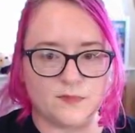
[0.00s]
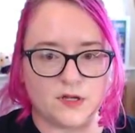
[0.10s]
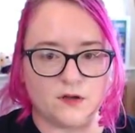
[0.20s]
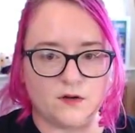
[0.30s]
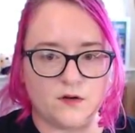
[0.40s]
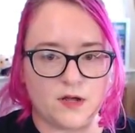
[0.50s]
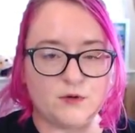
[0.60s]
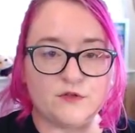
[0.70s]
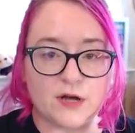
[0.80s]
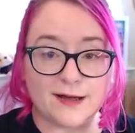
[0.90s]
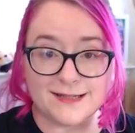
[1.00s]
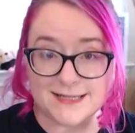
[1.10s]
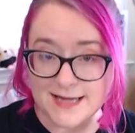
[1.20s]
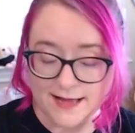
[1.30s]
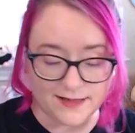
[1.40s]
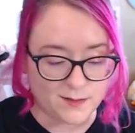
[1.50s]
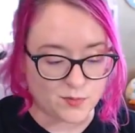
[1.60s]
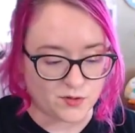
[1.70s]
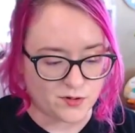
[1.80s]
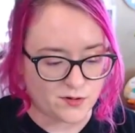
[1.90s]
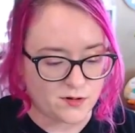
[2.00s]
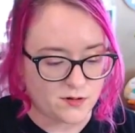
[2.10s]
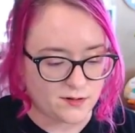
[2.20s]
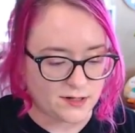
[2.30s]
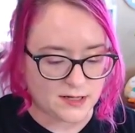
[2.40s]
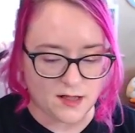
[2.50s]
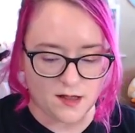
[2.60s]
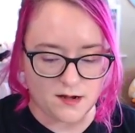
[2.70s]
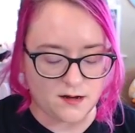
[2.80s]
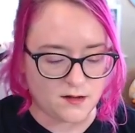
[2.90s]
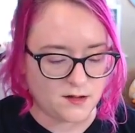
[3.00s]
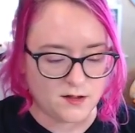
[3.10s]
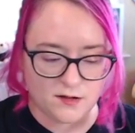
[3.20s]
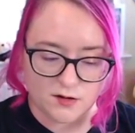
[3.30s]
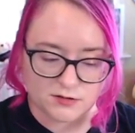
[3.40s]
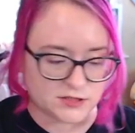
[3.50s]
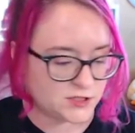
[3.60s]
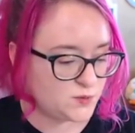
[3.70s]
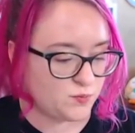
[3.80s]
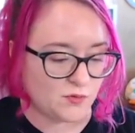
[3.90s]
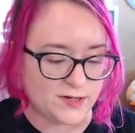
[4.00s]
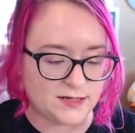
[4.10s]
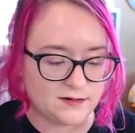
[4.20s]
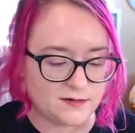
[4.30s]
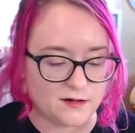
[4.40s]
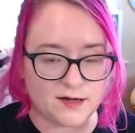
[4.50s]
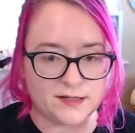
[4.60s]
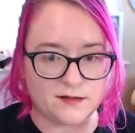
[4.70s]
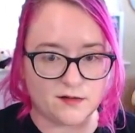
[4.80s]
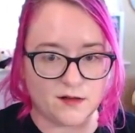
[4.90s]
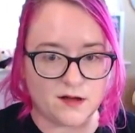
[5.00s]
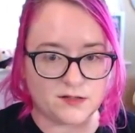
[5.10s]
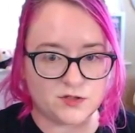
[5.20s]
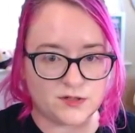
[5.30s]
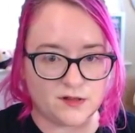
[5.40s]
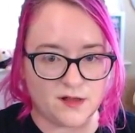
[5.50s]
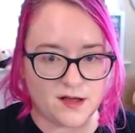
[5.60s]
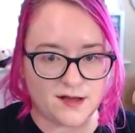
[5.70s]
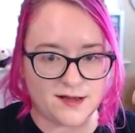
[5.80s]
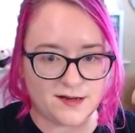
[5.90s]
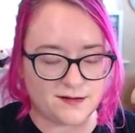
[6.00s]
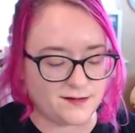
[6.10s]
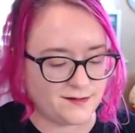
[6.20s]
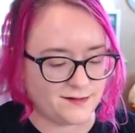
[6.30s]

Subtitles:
Alright, we've got a Delibird again, or Spoink on the laundry line,